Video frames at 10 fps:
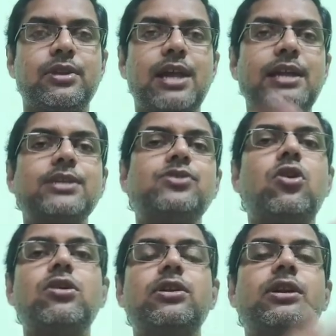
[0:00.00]
that is
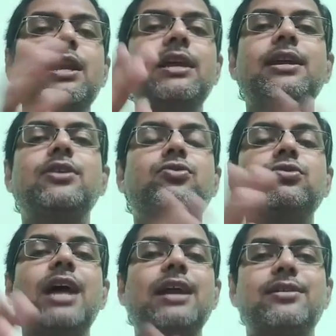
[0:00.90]
not related
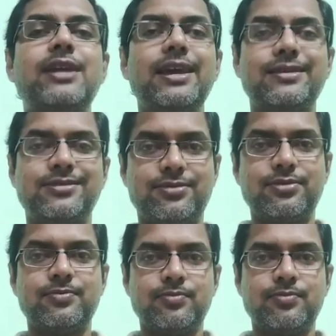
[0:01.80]
to that text,